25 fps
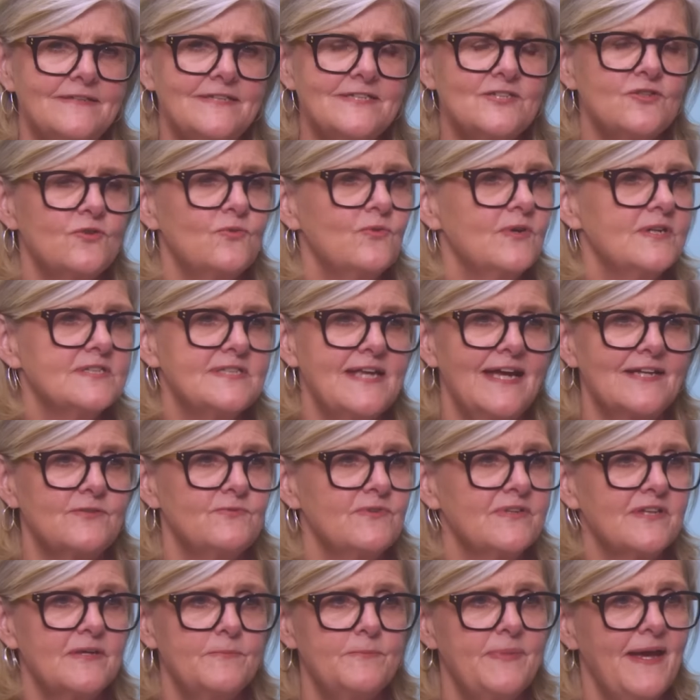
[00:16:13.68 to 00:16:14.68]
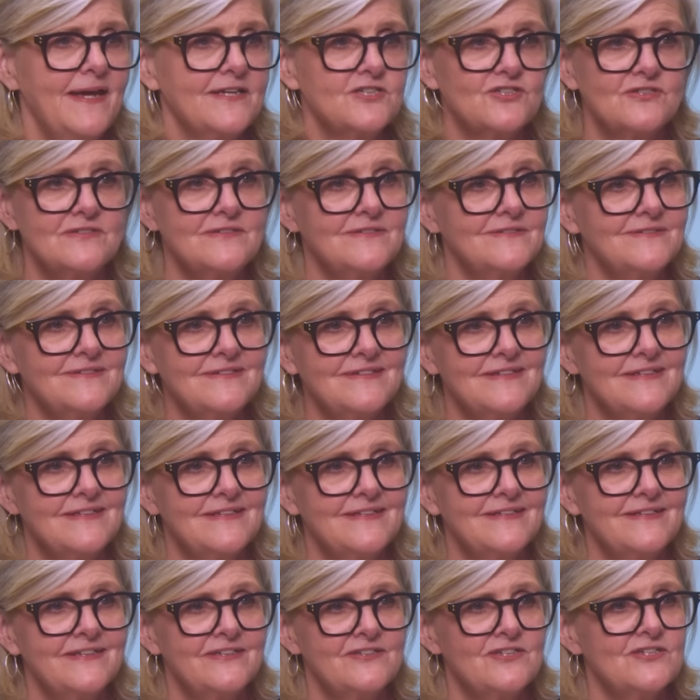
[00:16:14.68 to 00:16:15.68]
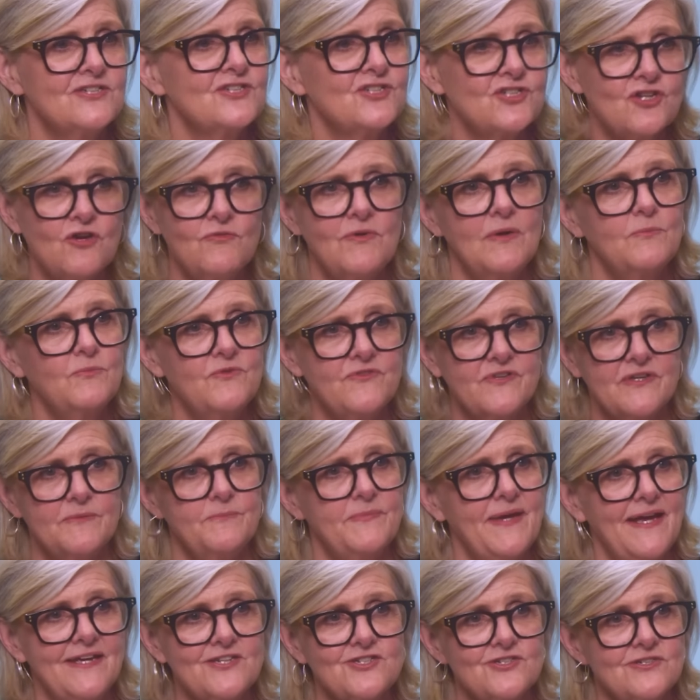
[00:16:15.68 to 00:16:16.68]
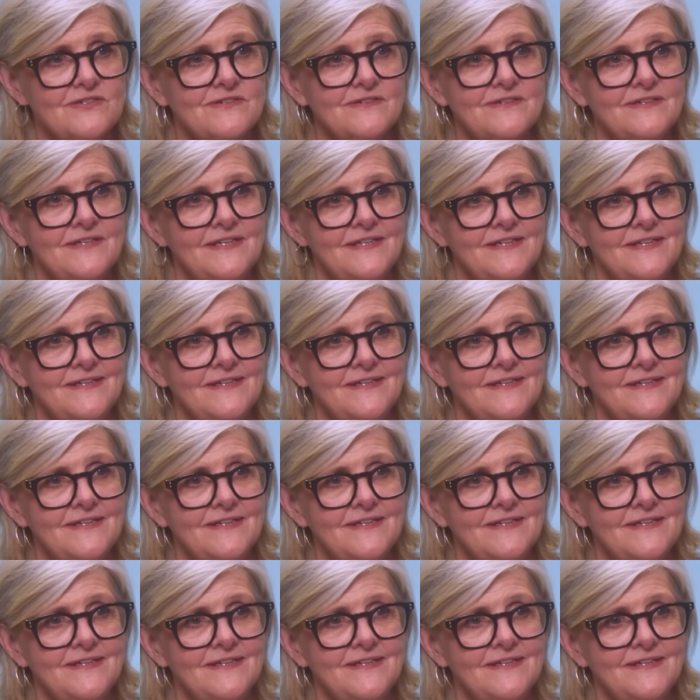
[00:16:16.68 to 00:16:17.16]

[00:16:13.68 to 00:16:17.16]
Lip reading: just always act with compassion. Just show up with compassion.